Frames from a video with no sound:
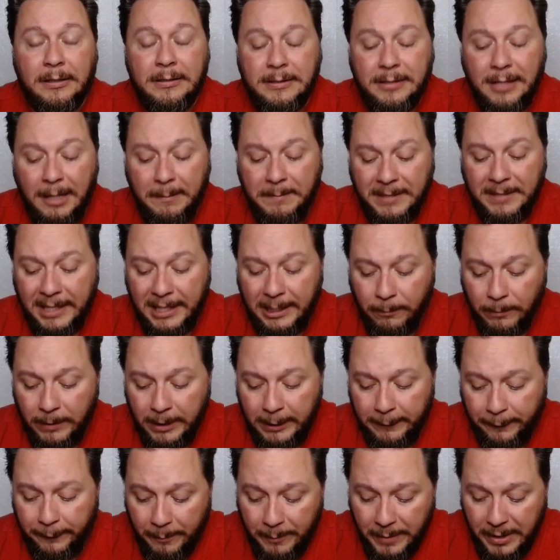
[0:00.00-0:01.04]
Top takeaway
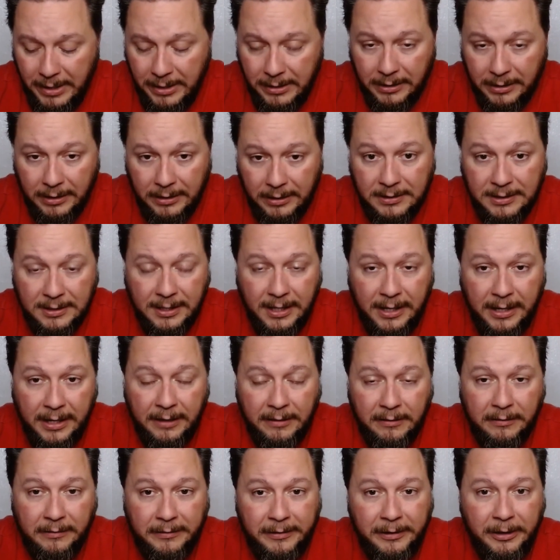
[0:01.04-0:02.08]
for me is that,
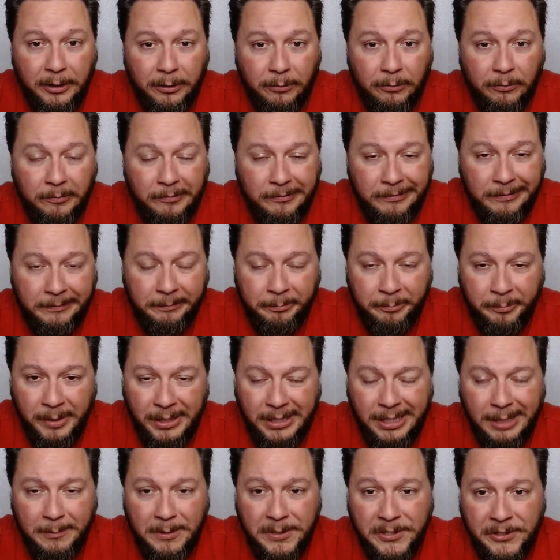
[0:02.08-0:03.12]

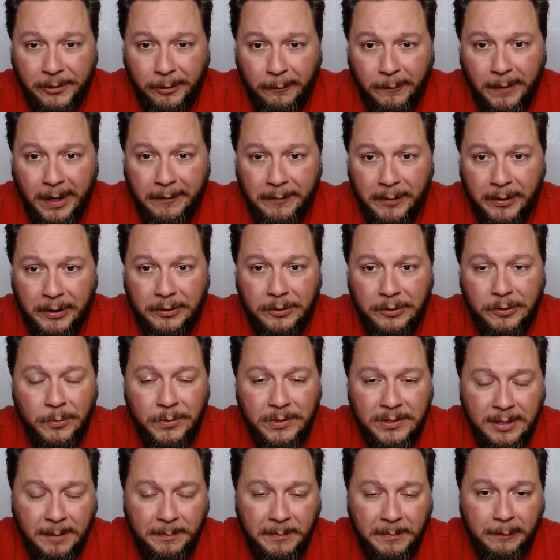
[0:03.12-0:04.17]
become a surveyor. Do
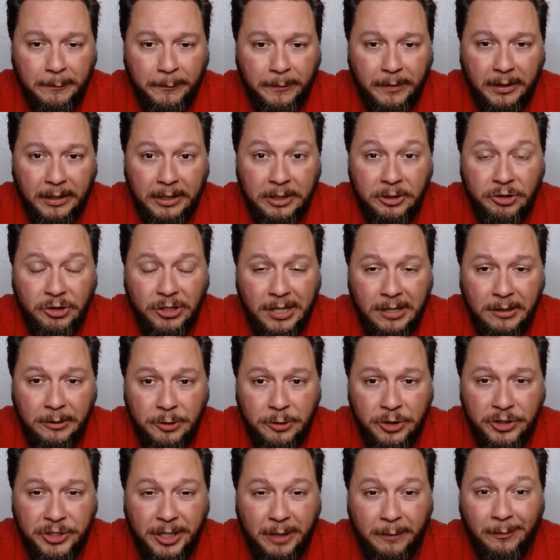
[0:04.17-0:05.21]
something fun. Challenge
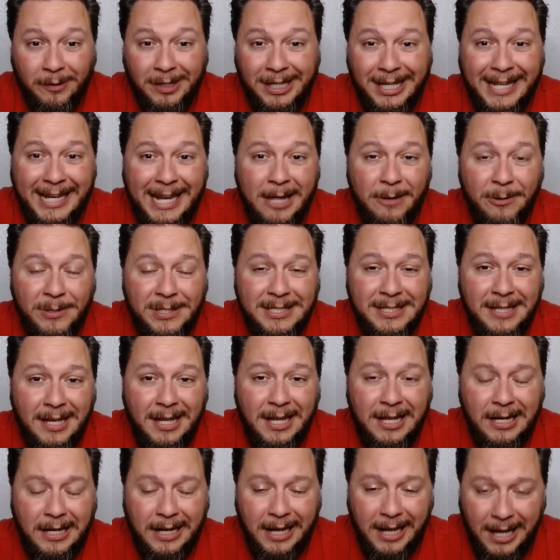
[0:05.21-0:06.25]
yourself. Get
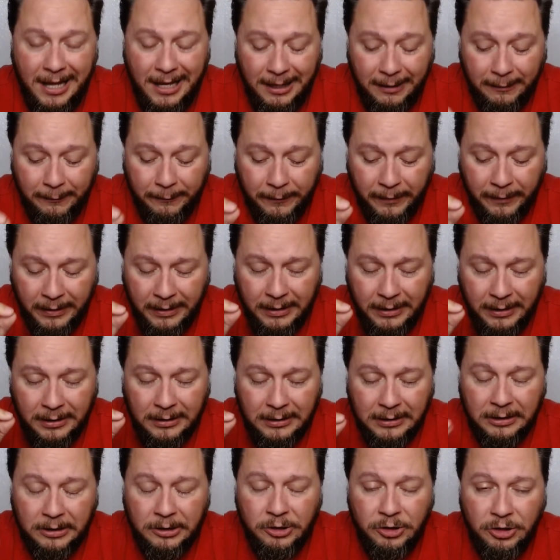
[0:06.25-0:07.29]
outside and have
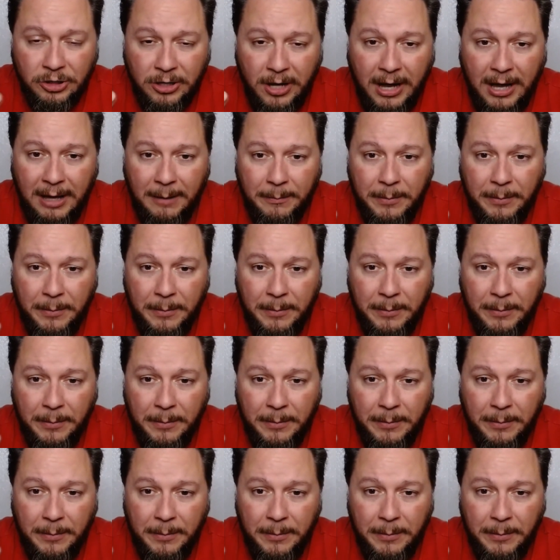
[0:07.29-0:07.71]
job